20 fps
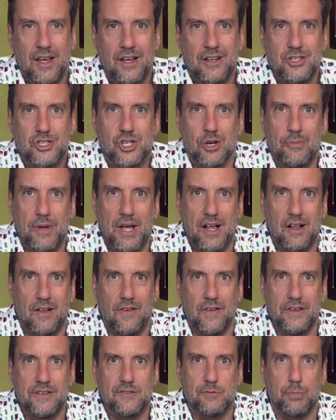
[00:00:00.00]

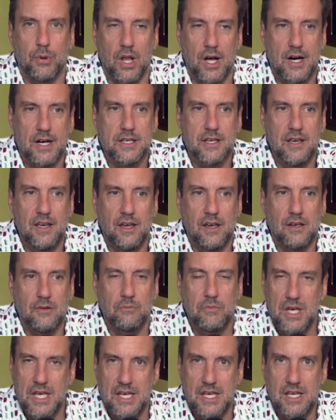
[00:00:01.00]
Jemele is blocking
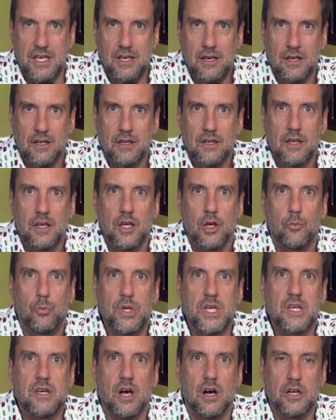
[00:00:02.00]
me
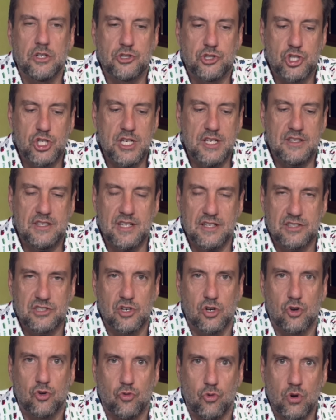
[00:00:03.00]
because she
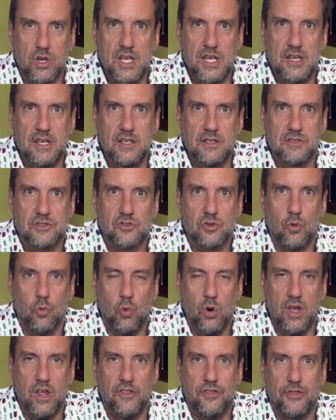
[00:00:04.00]
disagrees
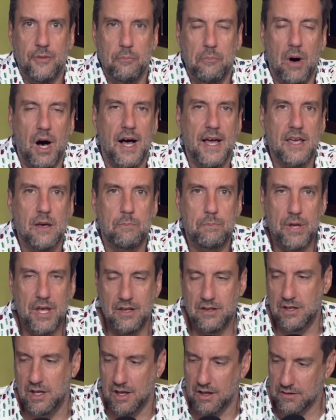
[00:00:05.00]
with my
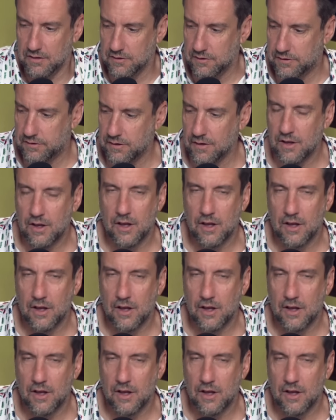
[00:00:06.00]
opinions